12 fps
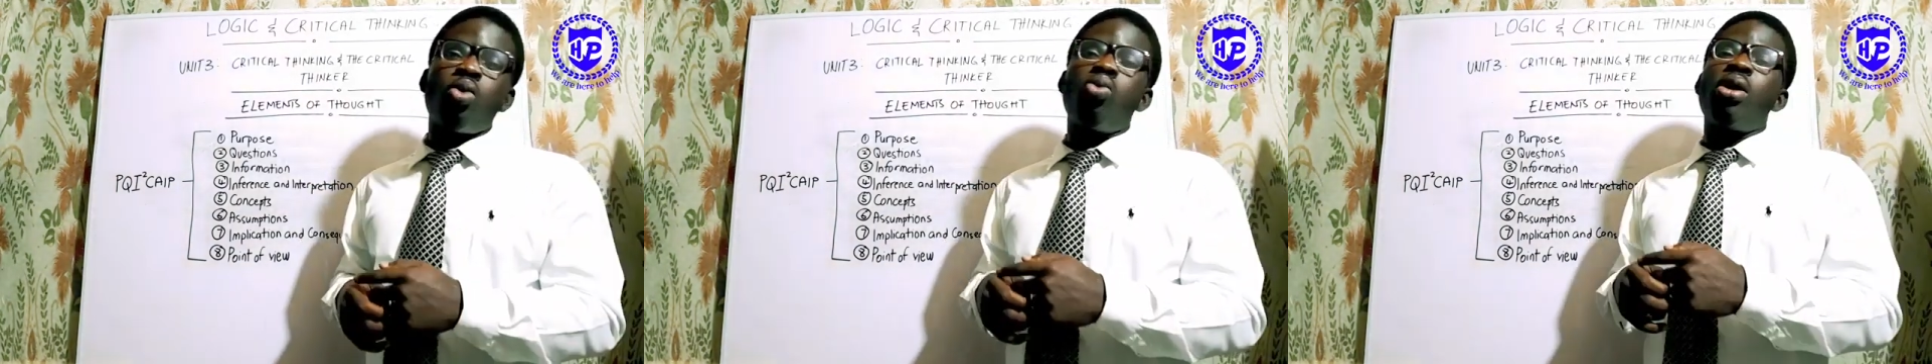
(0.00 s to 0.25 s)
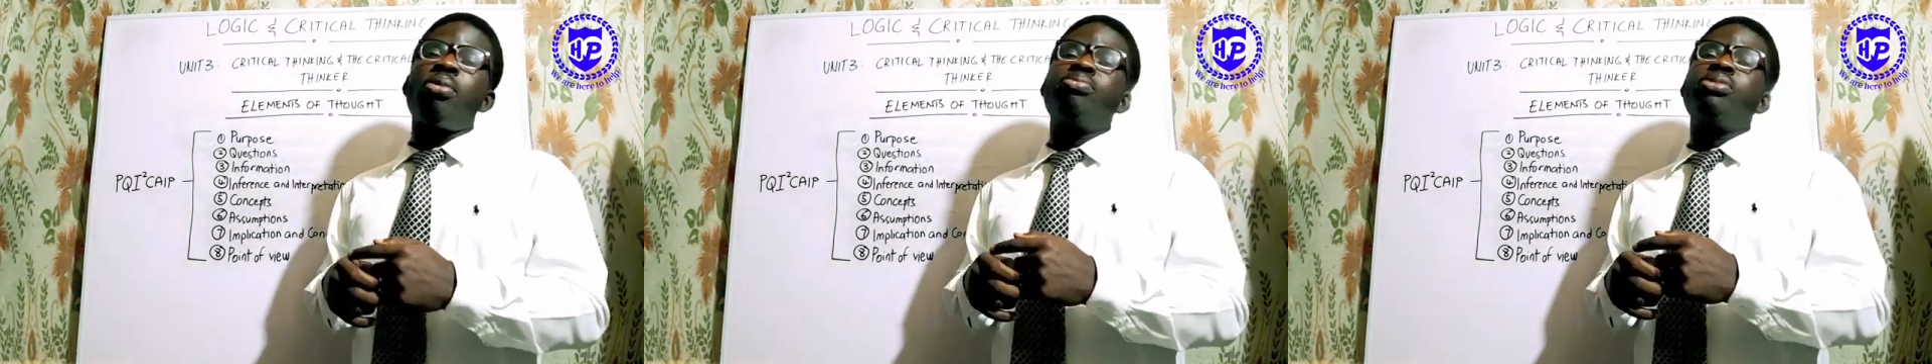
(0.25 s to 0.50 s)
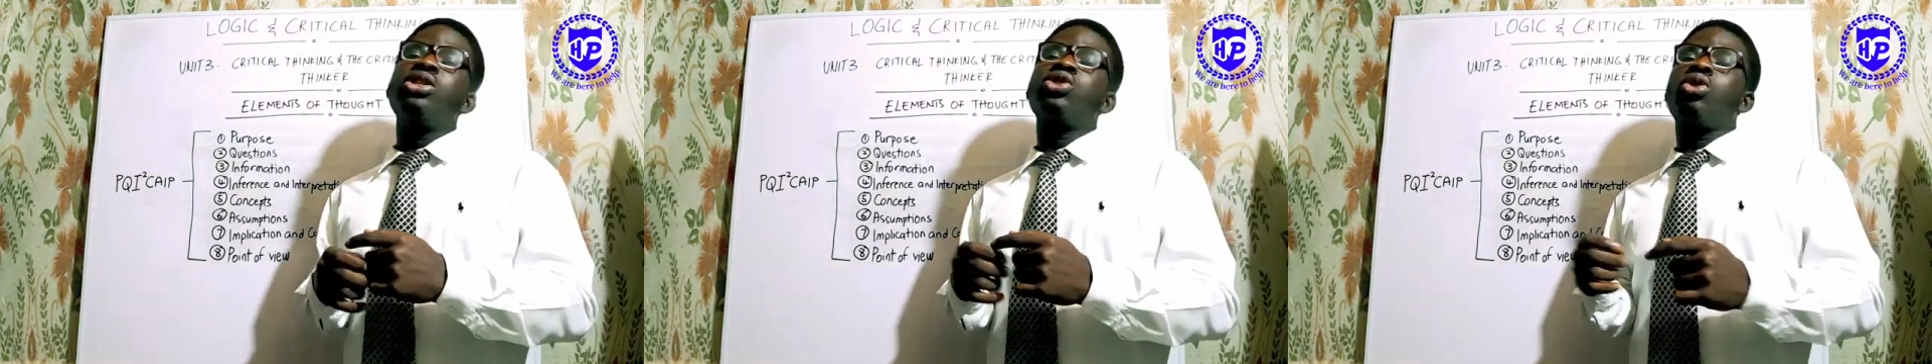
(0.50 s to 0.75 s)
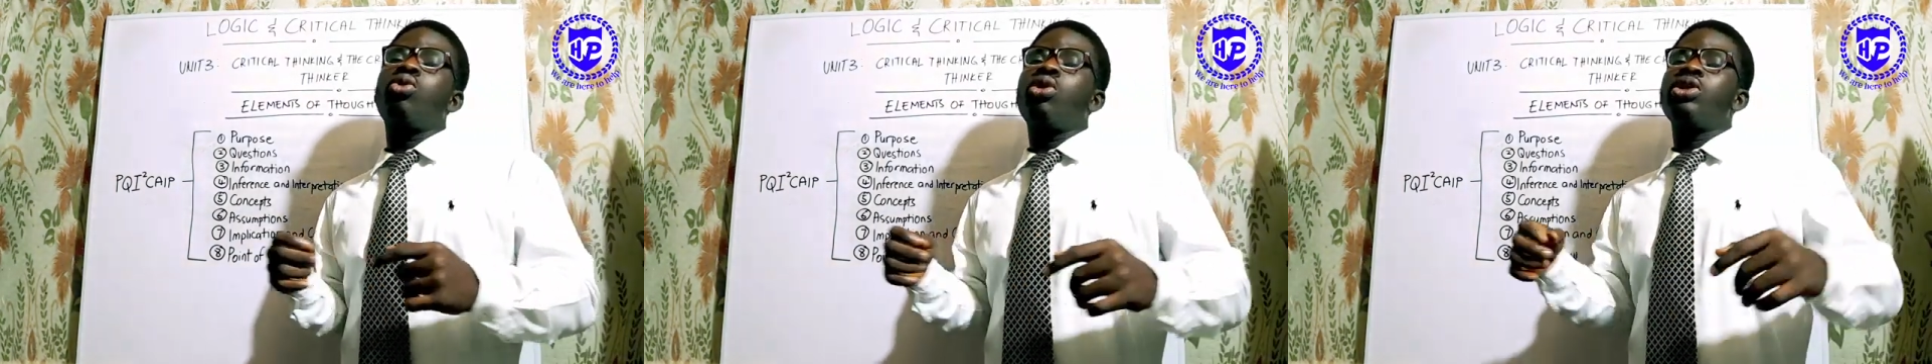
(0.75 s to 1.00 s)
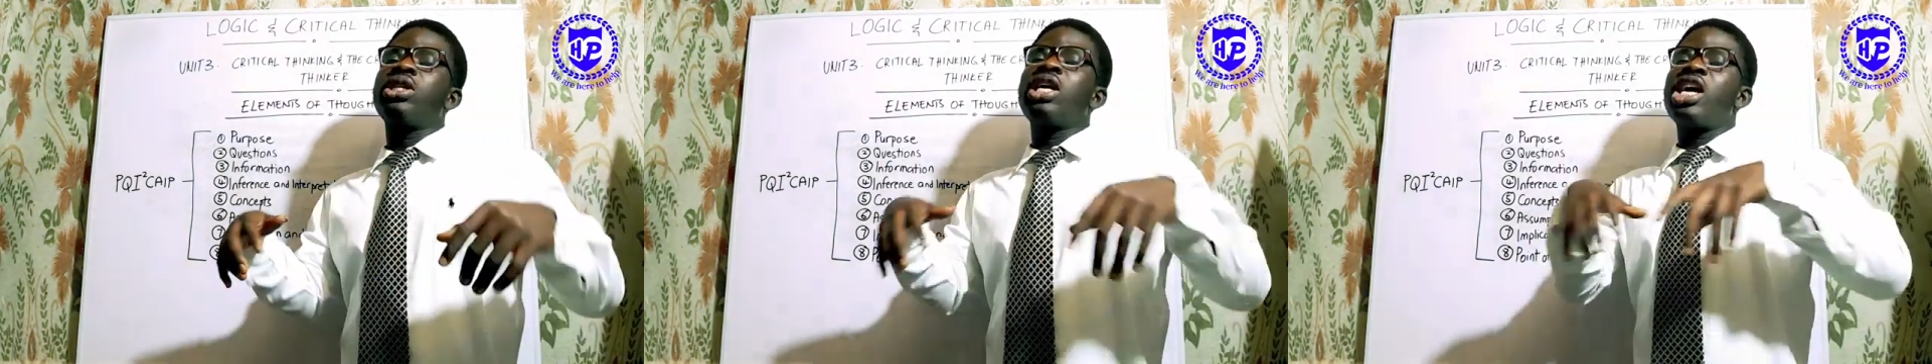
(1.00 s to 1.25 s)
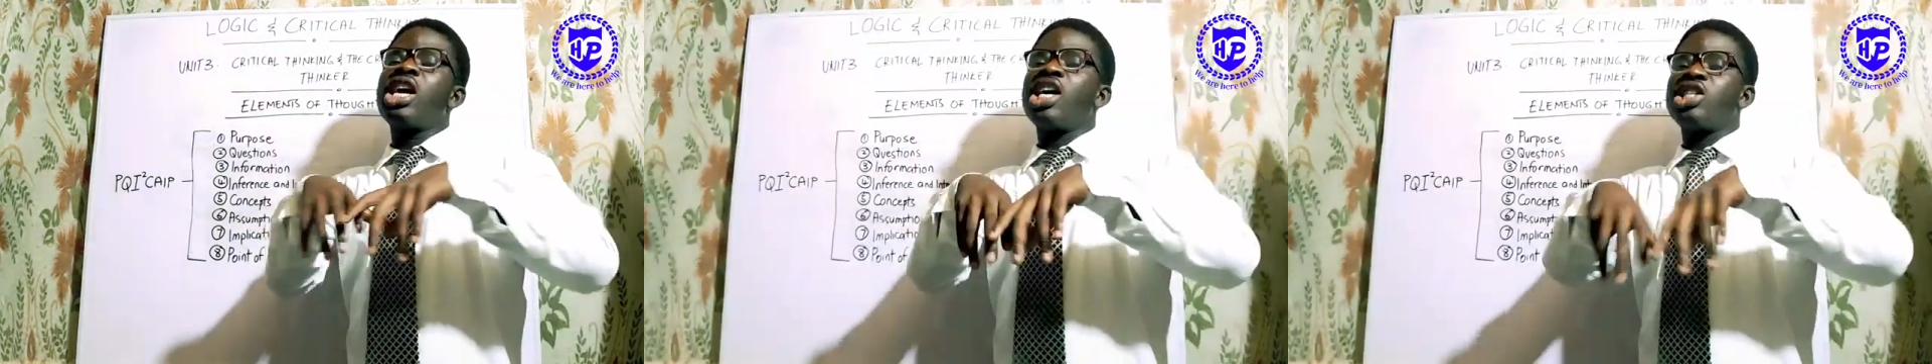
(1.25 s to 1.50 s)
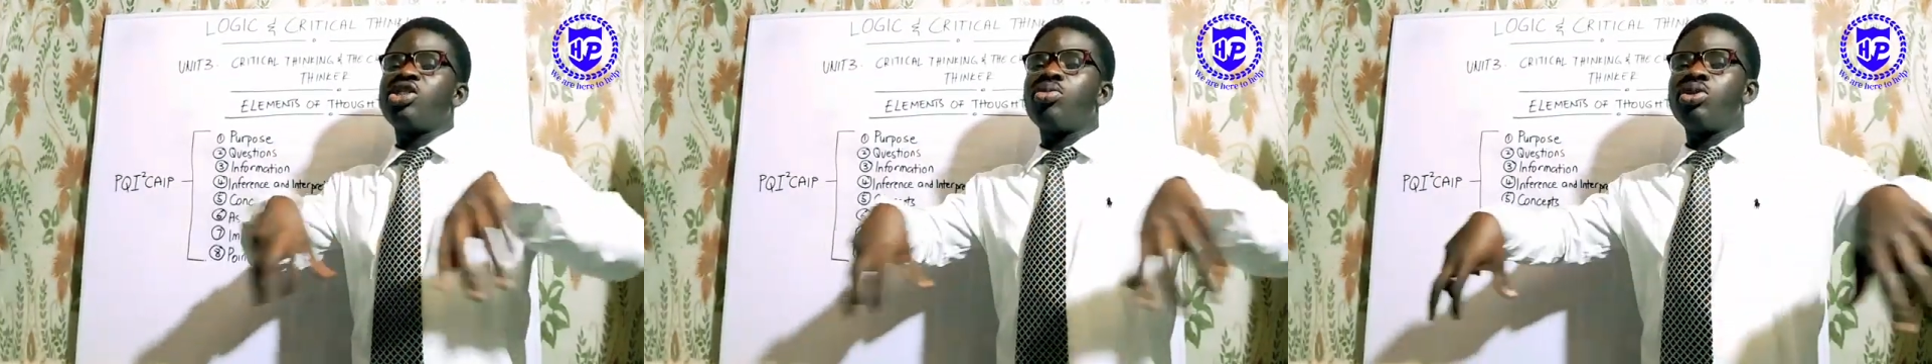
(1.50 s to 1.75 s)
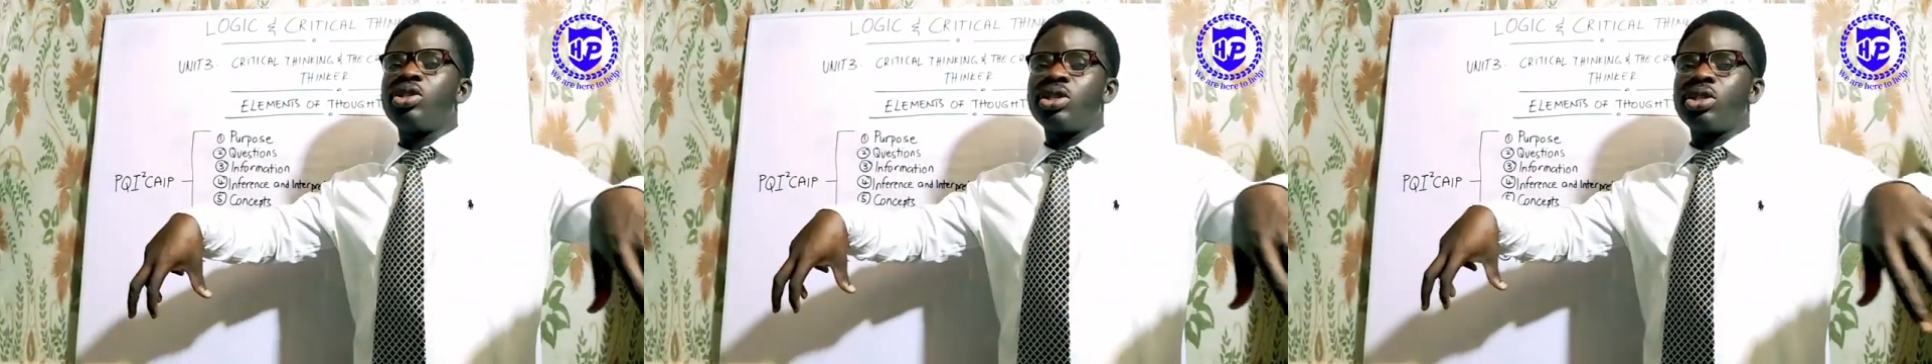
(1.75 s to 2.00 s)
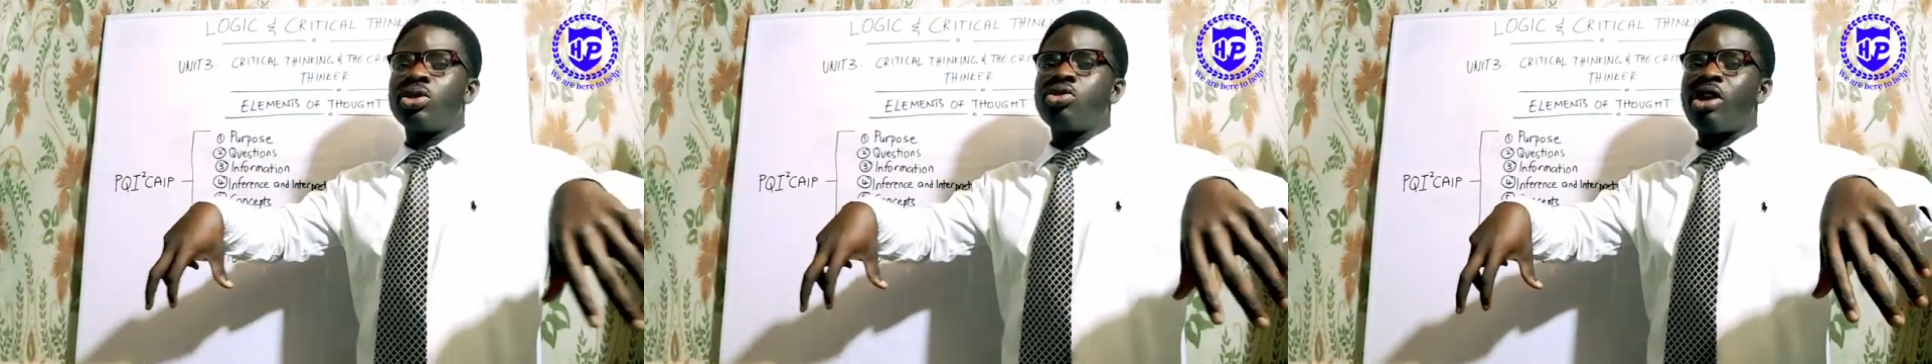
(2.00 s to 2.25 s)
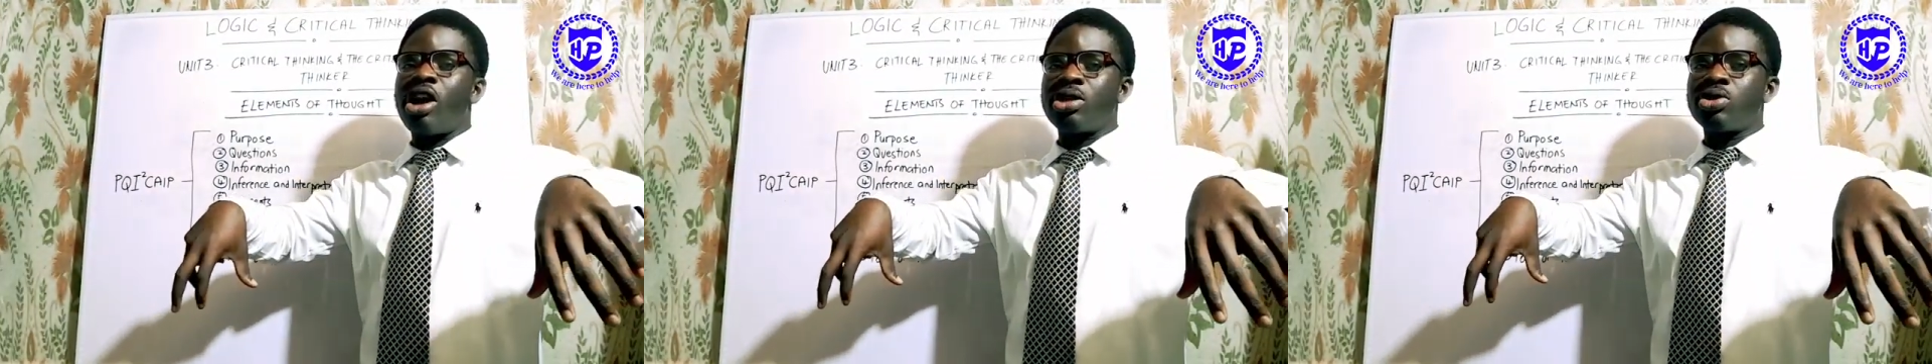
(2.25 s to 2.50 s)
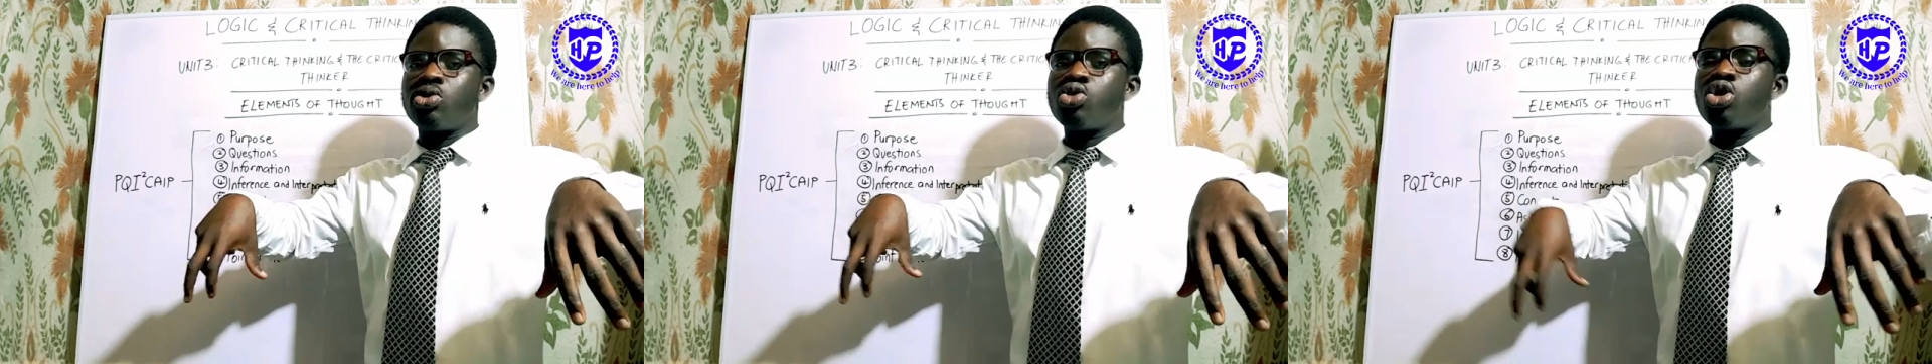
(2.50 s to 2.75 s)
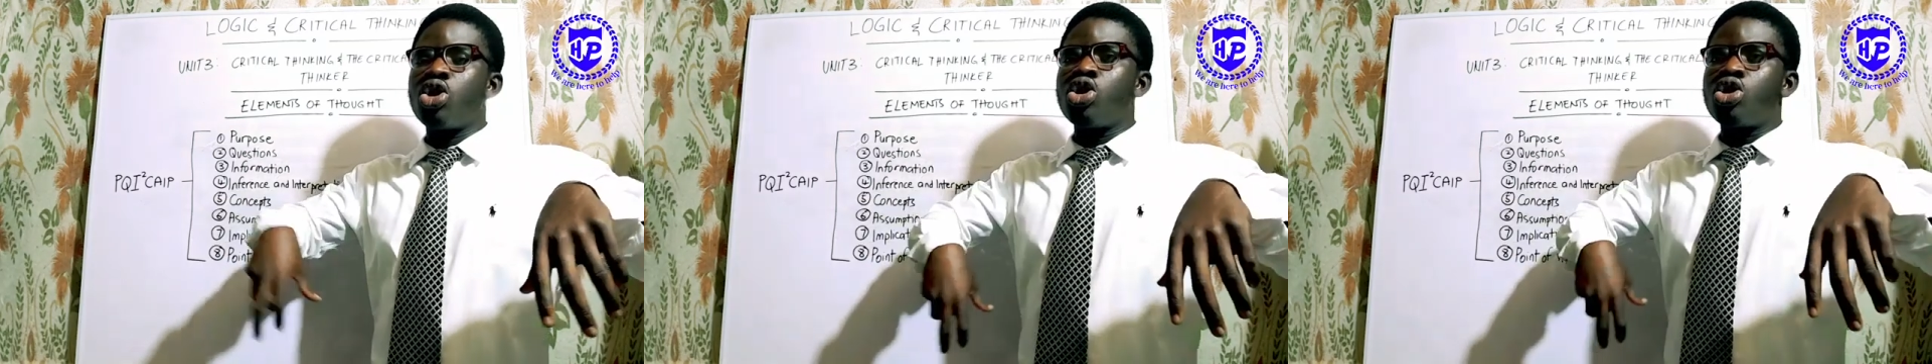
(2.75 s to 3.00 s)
were based on what? Assumptions, right? So